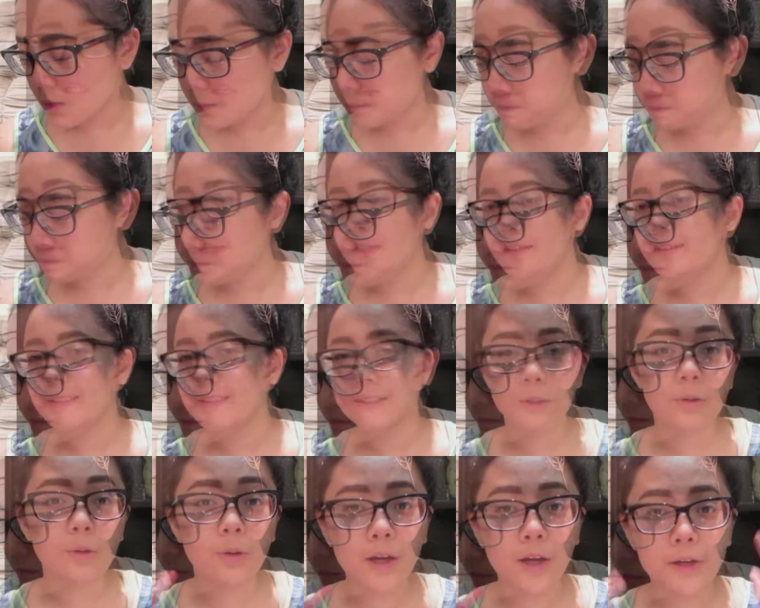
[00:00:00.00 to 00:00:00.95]
Okay,
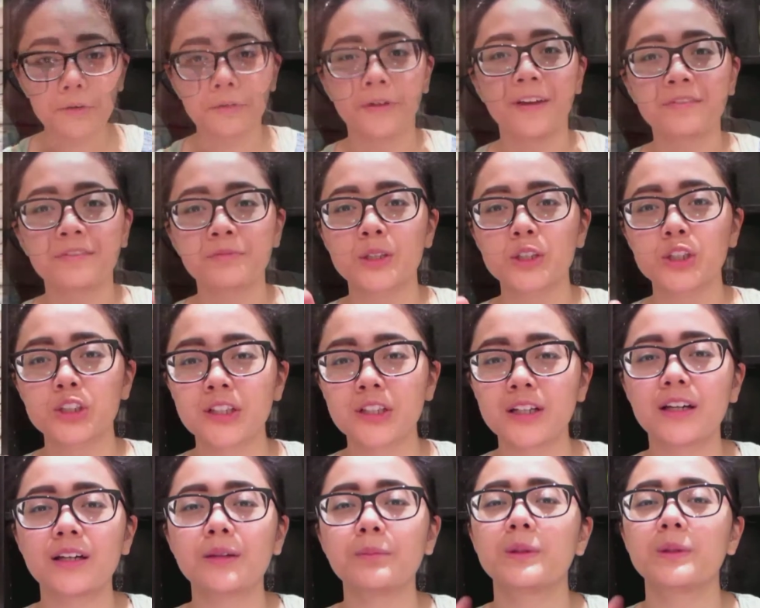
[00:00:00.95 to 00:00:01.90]
so I don't have much time.